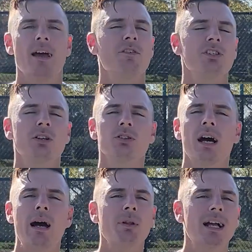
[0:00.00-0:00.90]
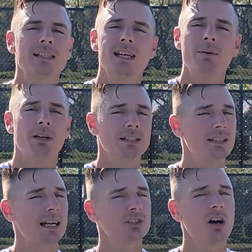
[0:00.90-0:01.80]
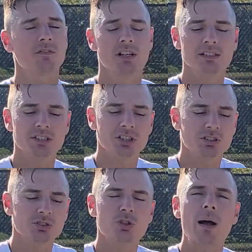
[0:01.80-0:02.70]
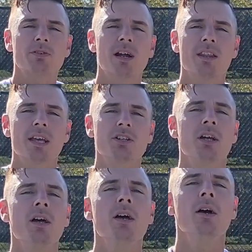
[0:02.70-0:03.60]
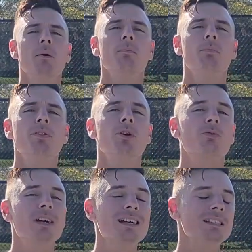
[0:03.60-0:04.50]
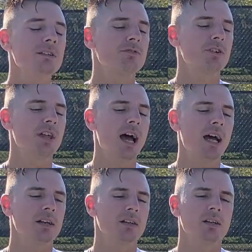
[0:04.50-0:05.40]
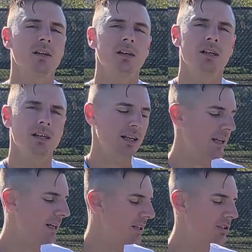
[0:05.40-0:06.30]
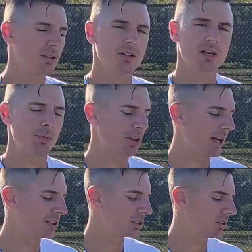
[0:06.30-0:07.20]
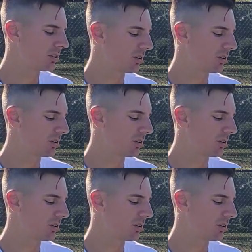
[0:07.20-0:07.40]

every single time. Like I say, because of that softness, it just drops right in the kitchen. But the reason for that is a couple things.